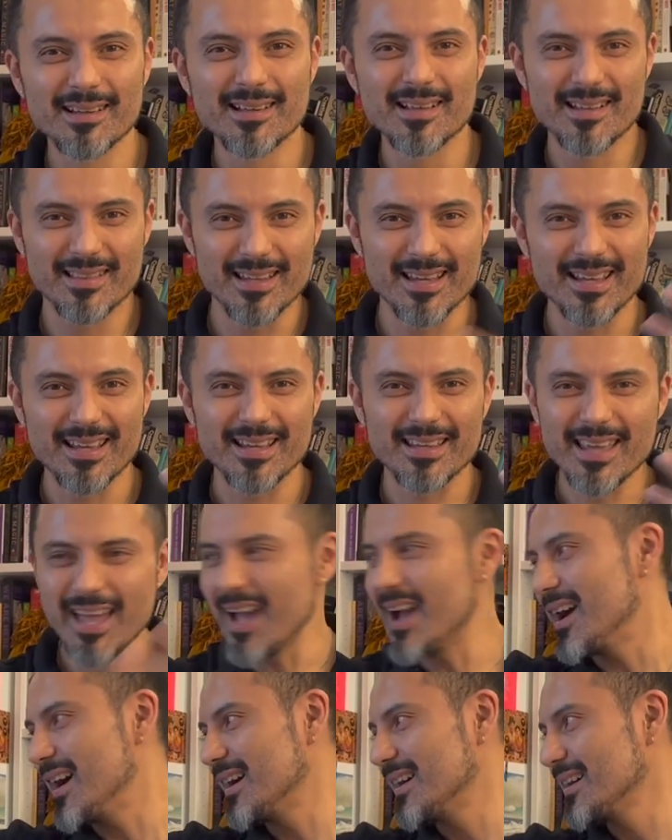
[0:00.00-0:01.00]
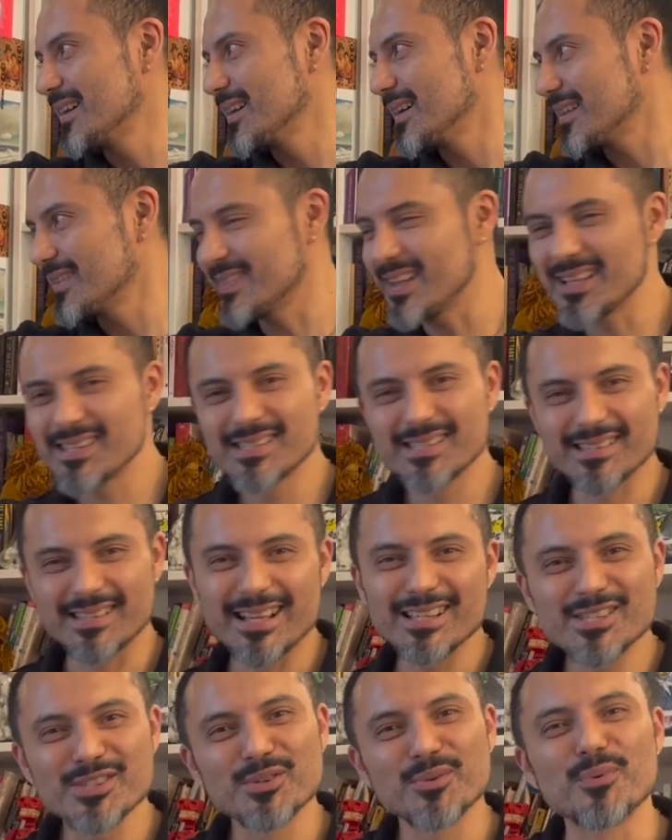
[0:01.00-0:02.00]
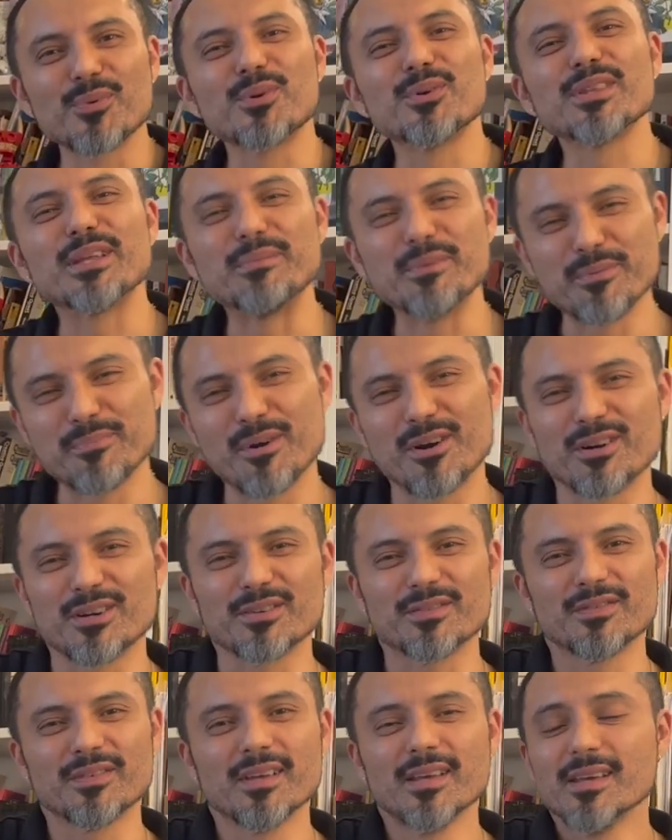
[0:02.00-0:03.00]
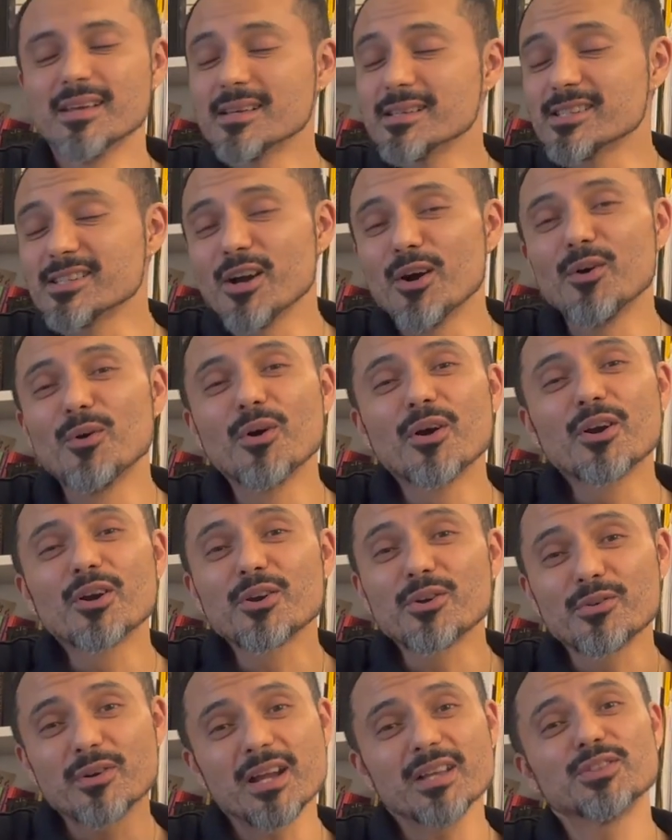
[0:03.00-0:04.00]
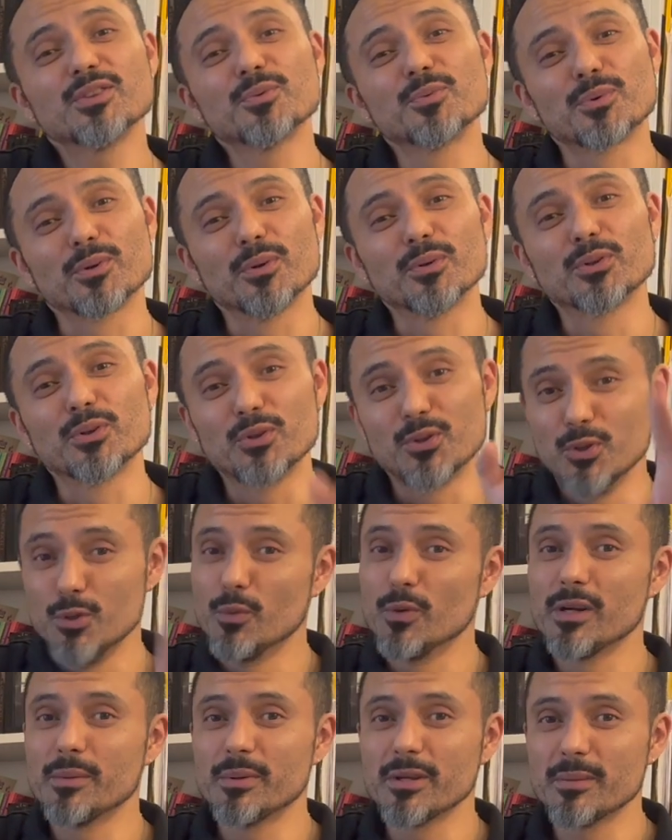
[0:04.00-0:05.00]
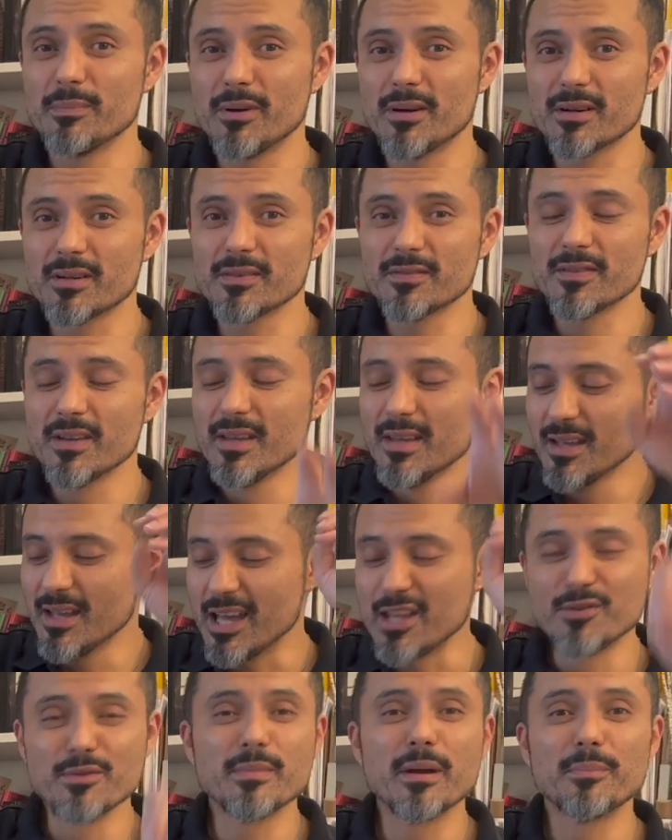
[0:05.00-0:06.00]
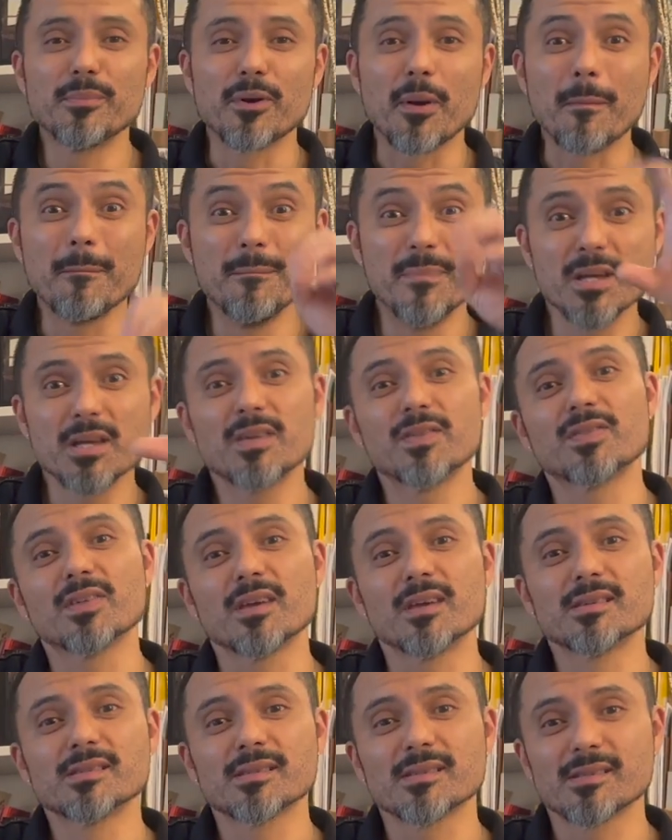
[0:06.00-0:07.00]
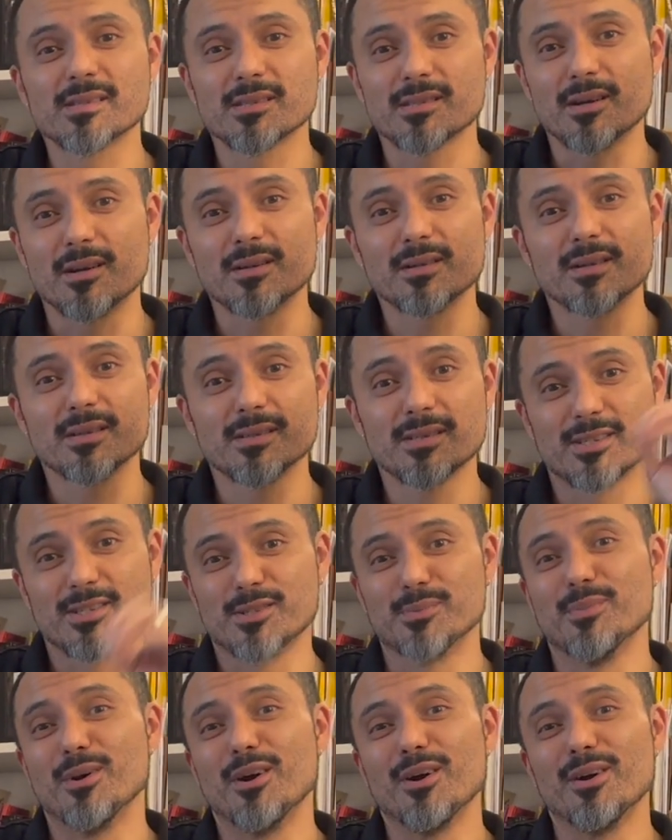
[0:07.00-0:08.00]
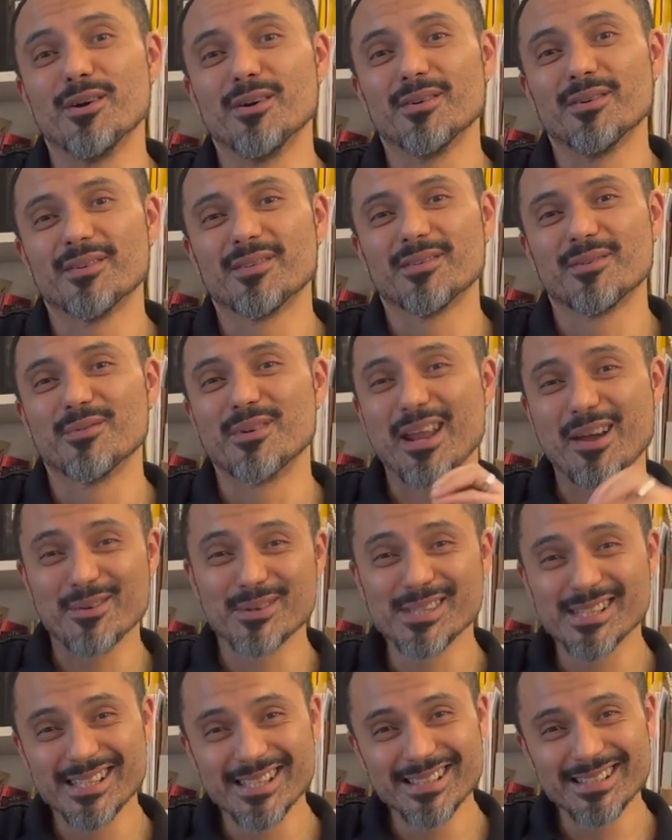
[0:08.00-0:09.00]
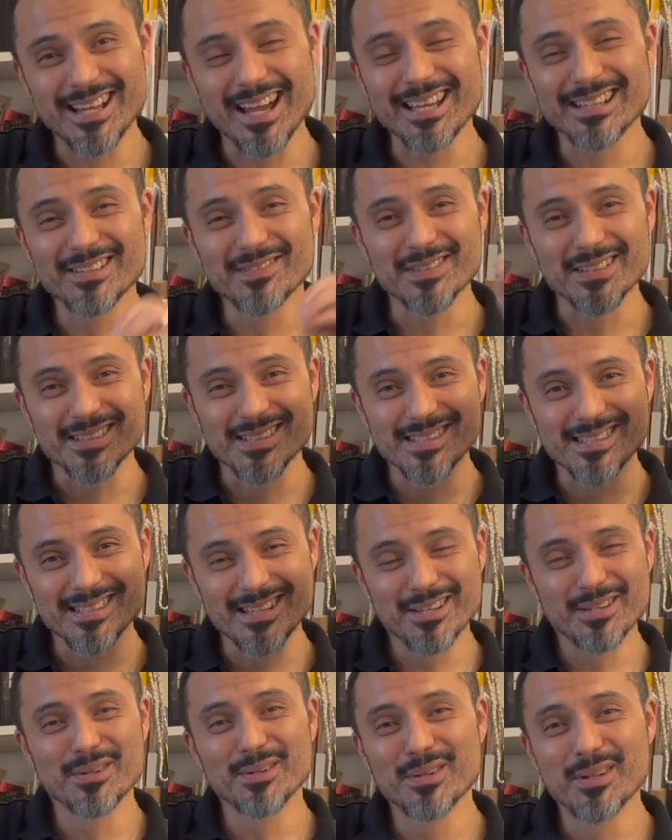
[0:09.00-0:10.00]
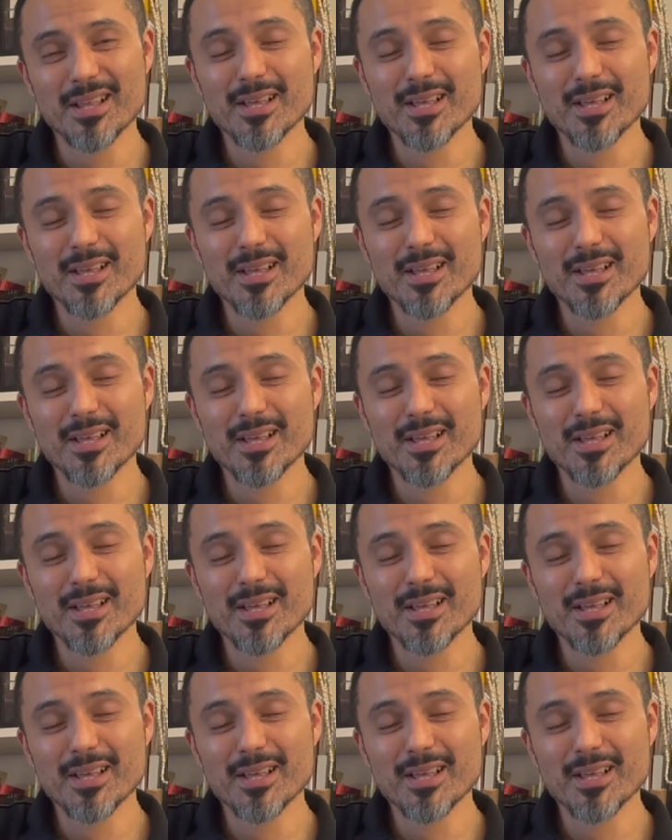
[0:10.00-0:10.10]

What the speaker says: Like, yeah, that's the world I'm a part of. So create the world you want to be a part of, and remember, big things start small. When I was a kid, I lived in a single